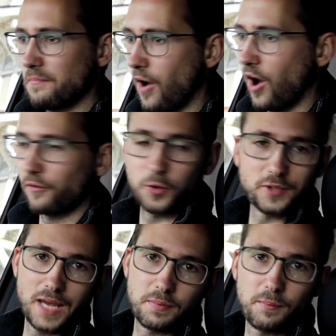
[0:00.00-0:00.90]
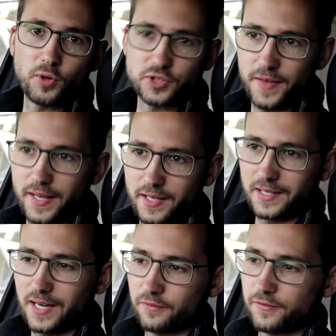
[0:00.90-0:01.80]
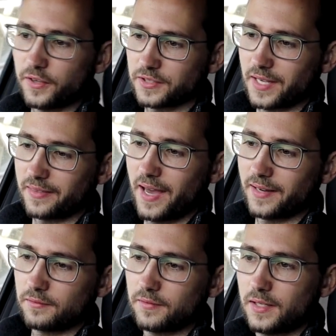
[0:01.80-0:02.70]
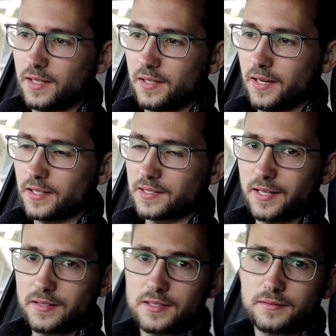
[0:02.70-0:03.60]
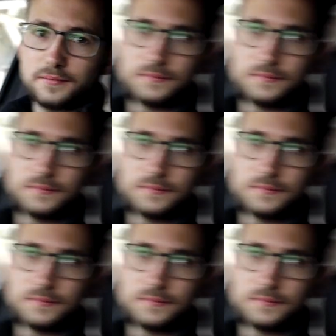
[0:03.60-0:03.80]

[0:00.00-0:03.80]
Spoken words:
off-road capable. So that it kind of feels like that in a sense.